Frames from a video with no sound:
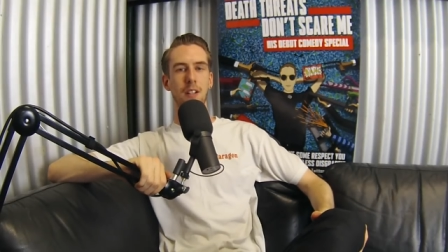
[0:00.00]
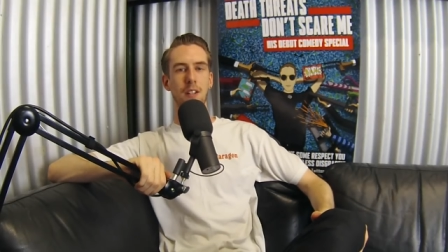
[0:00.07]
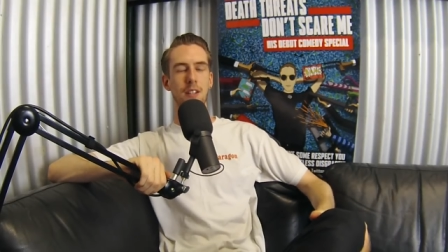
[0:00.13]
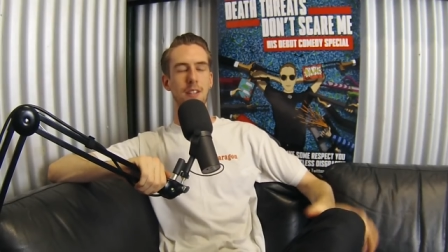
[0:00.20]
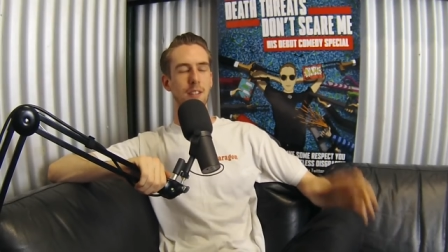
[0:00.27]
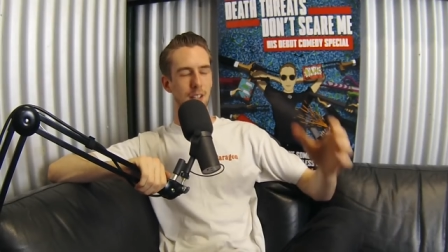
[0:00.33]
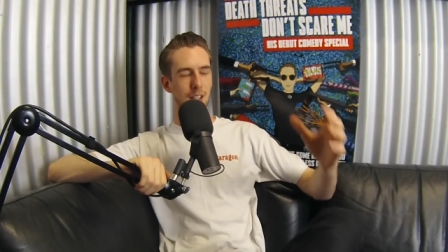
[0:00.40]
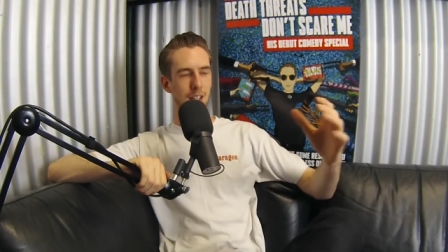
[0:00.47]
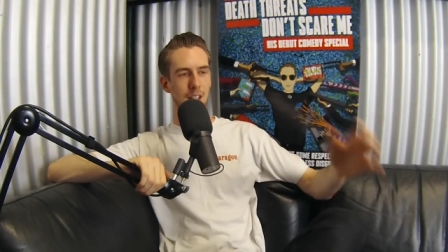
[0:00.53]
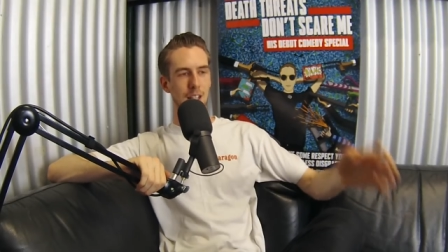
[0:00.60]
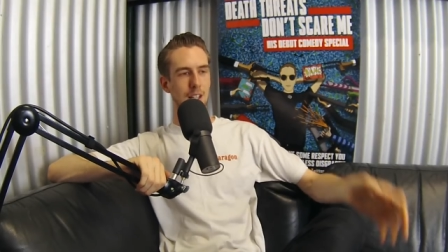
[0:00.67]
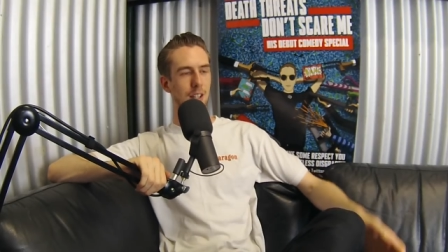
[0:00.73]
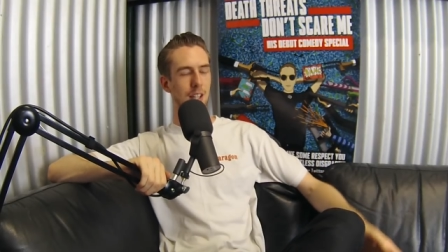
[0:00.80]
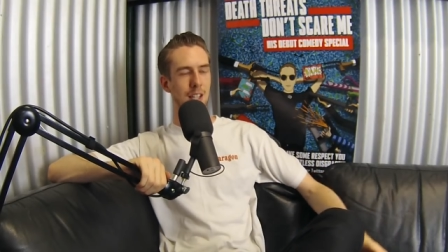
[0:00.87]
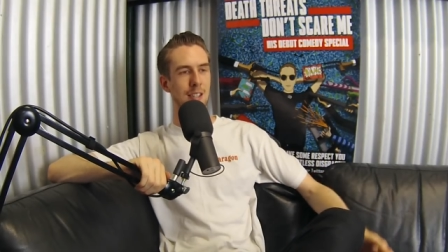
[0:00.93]
this
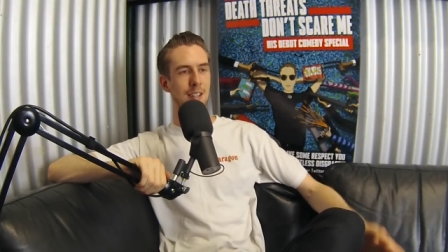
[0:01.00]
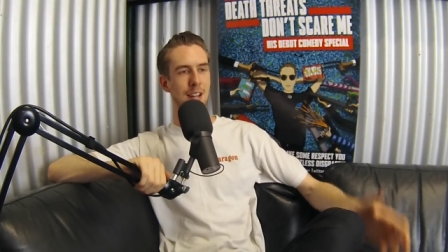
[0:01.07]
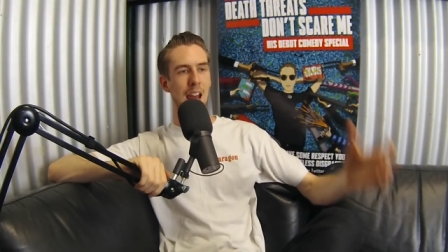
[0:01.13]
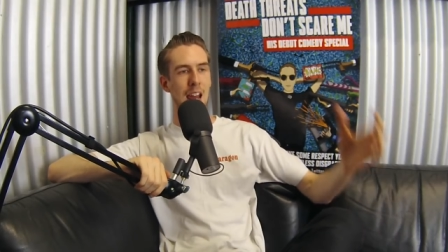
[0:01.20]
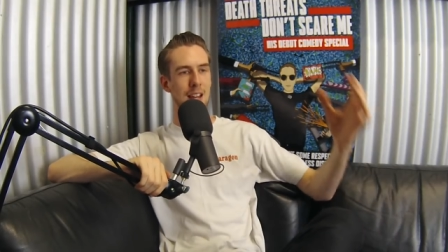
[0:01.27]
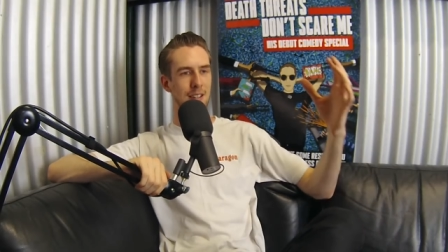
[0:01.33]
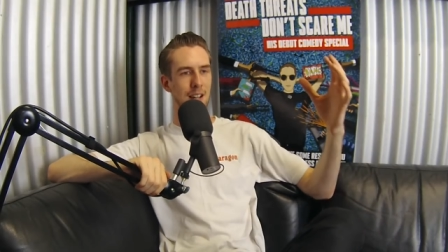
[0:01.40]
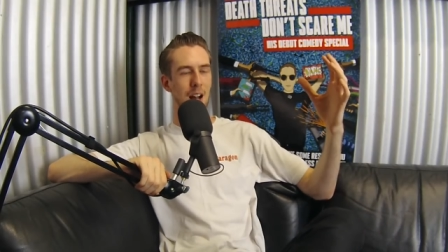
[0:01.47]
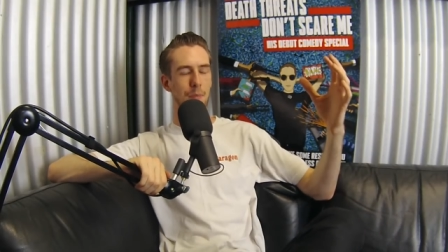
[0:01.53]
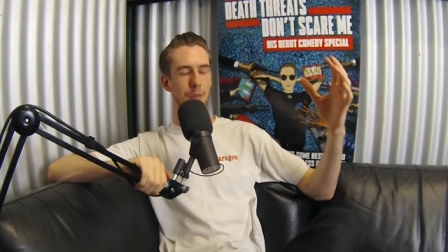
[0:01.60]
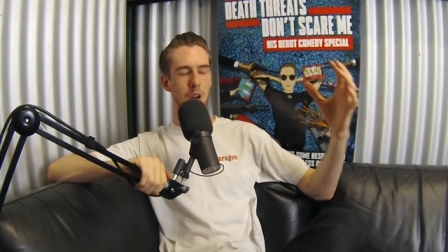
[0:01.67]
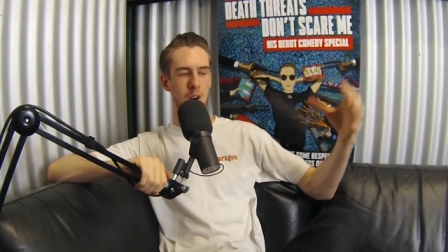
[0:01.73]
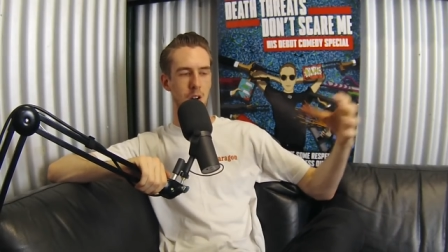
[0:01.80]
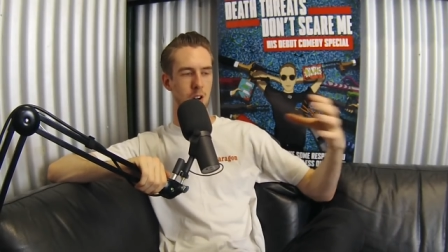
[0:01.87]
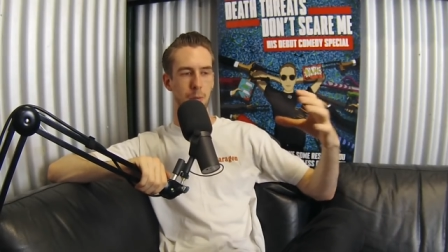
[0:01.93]
he, he stands up,
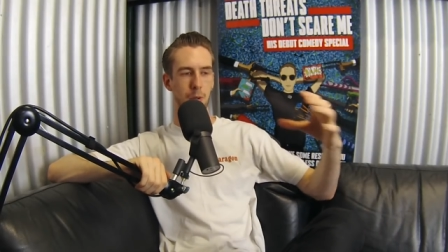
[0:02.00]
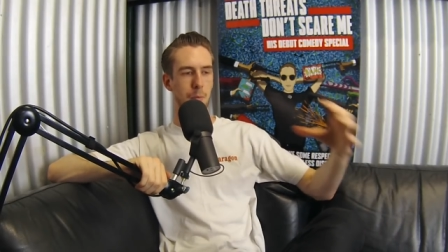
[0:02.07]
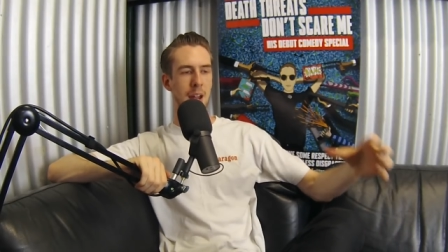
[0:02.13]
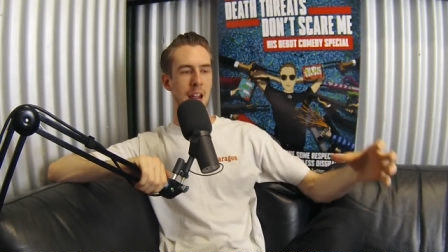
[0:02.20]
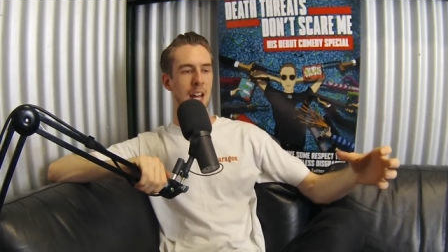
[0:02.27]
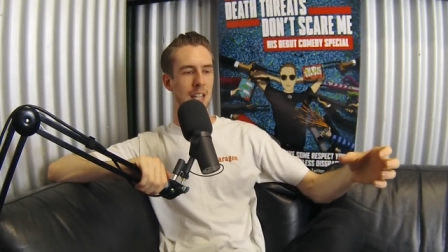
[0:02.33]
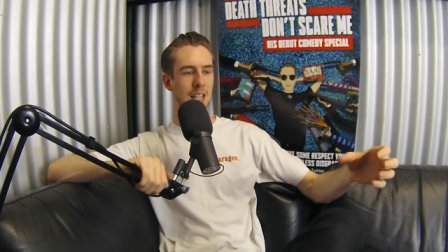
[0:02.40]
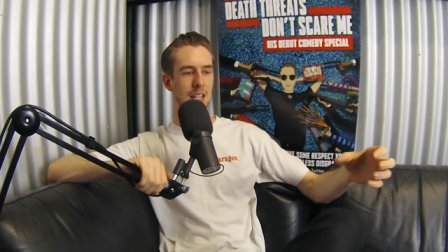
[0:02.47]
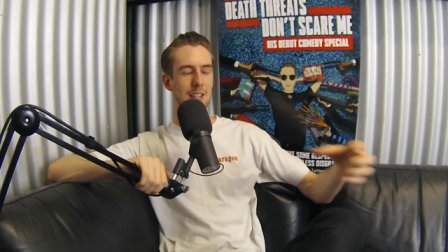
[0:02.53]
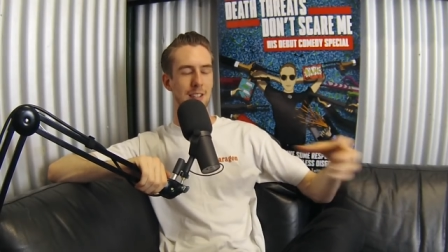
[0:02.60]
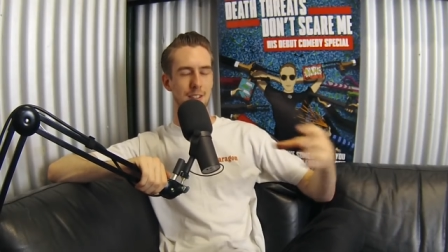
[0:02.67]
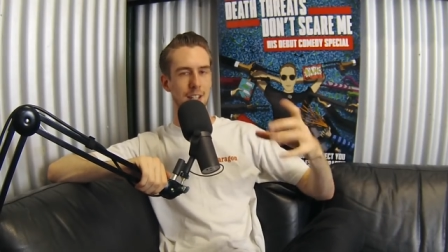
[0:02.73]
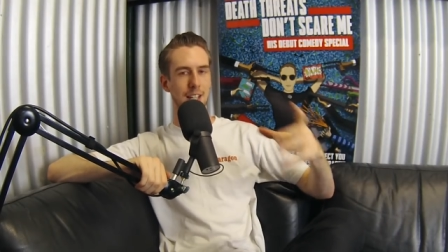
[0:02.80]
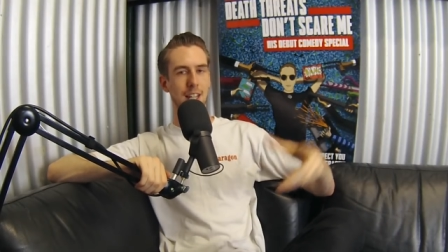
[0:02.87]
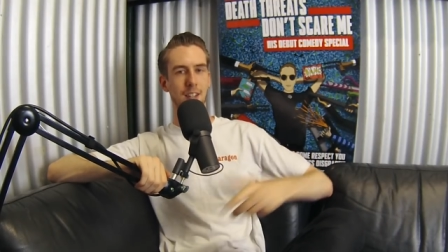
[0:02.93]
the honourable man he
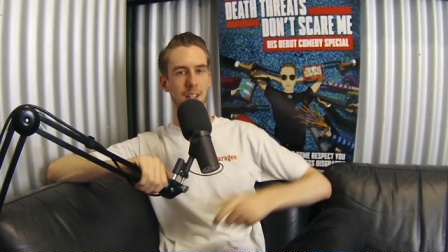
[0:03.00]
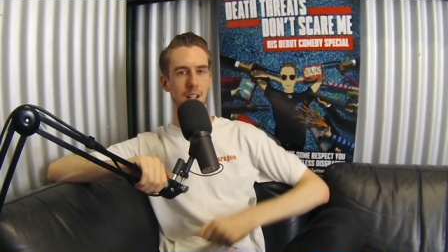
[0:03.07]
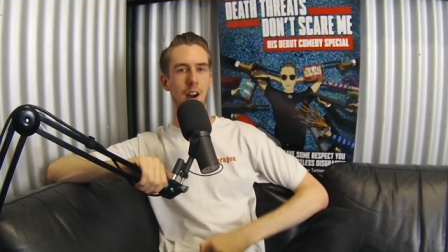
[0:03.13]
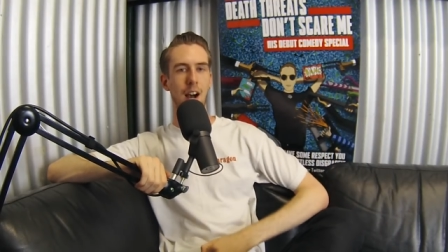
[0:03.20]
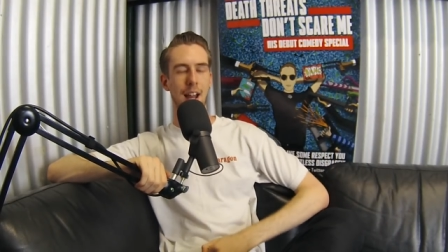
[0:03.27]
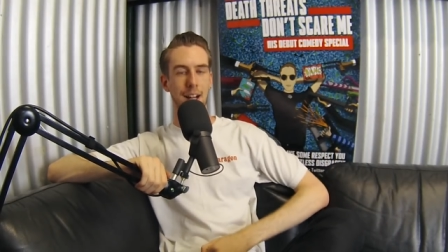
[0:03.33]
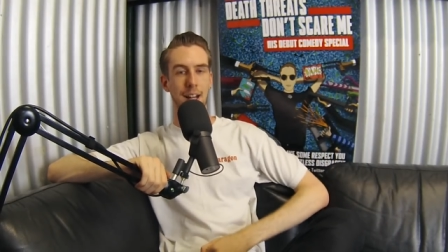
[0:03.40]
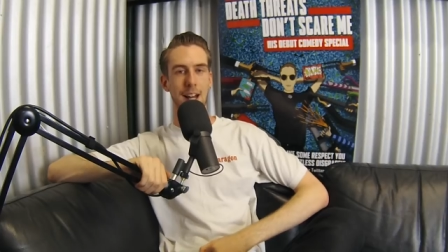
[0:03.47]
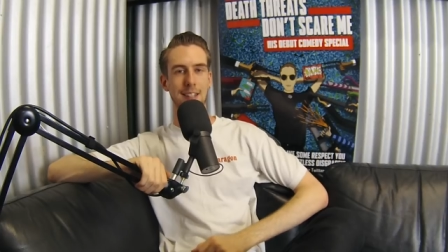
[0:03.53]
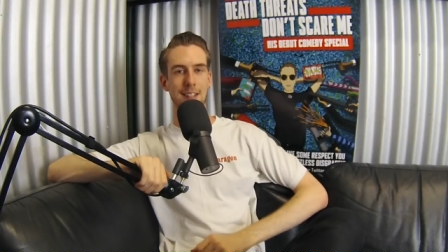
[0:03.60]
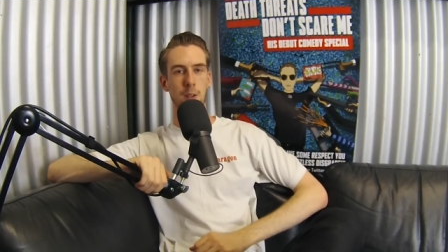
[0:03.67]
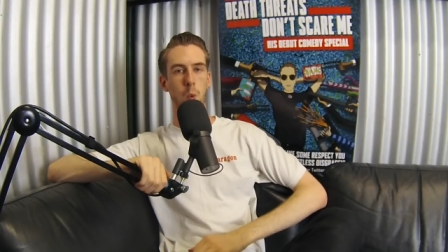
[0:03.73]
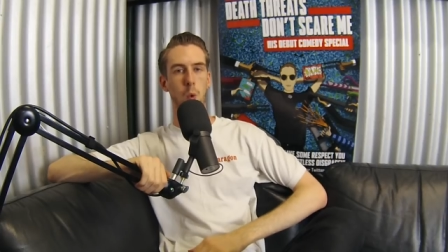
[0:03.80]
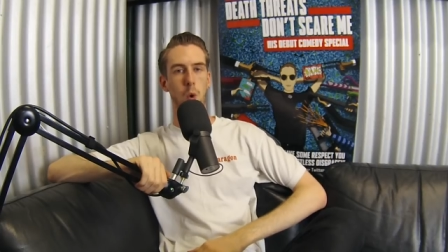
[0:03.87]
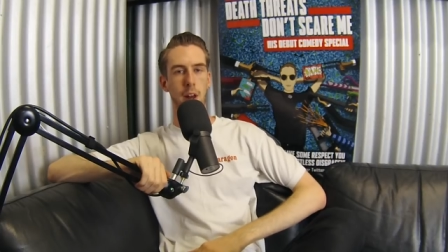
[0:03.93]
is, to get the guy a
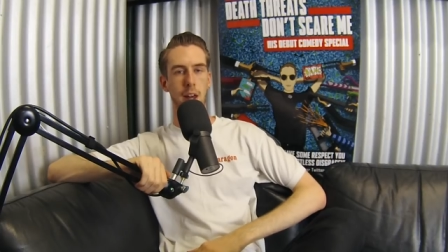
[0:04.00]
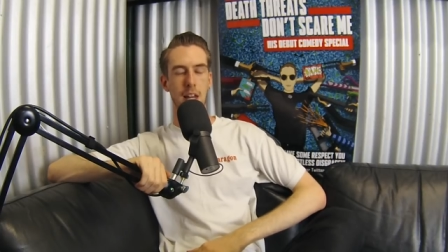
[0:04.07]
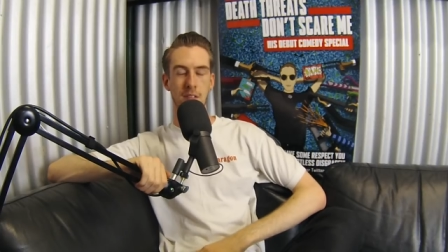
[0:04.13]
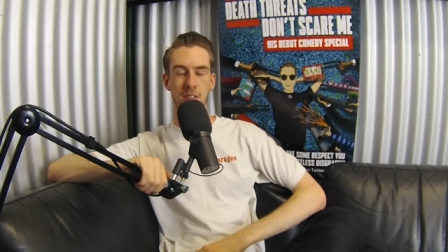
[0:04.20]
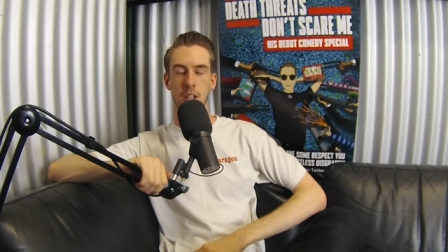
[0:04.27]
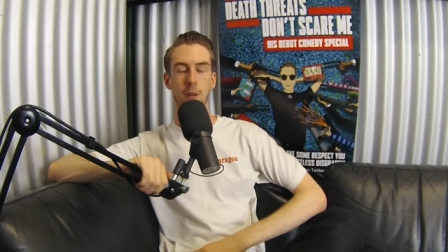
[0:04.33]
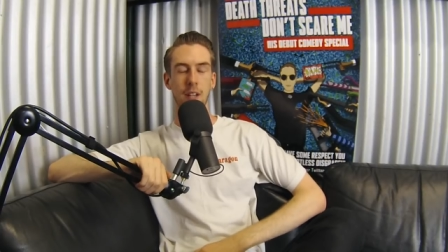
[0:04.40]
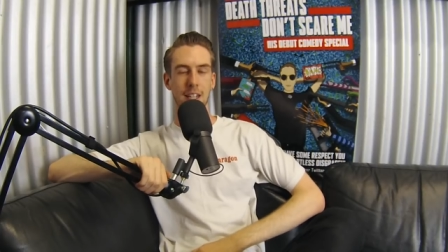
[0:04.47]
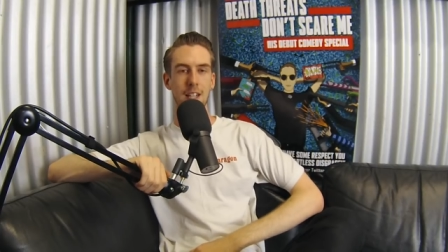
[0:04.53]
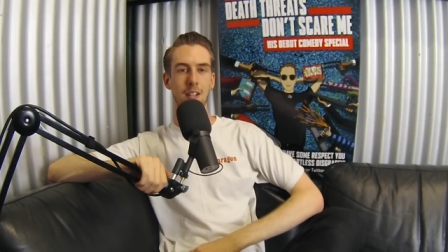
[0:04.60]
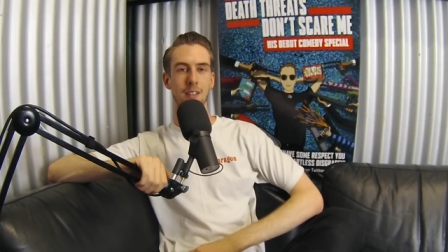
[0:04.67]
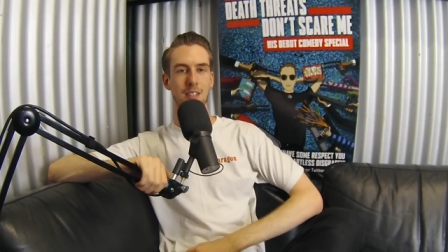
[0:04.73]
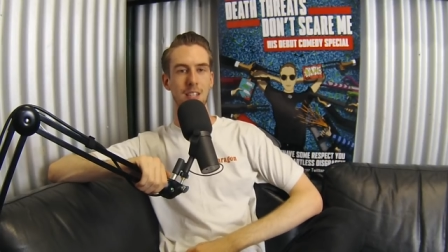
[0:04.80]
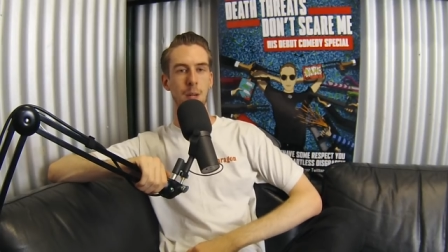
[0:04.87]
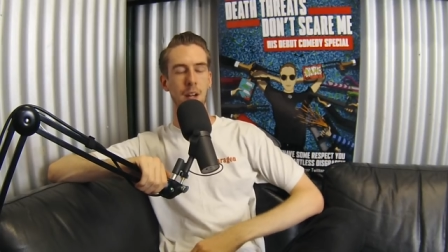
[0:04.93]
glass of water, even though he
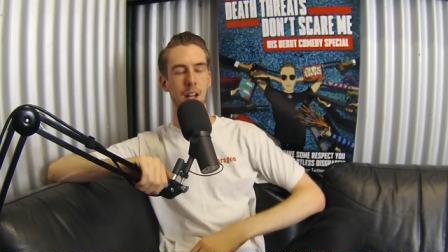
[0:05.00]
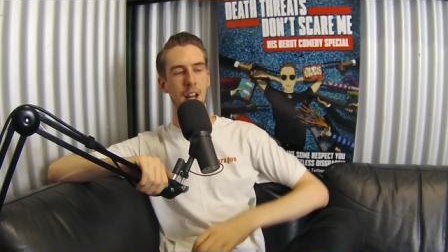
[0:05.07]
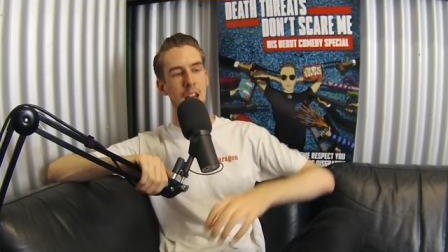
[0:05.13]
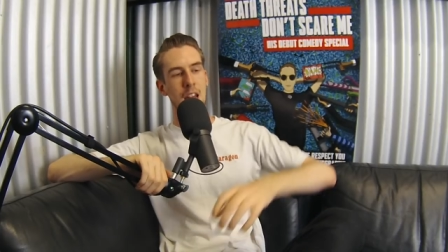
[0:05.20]
killed someone,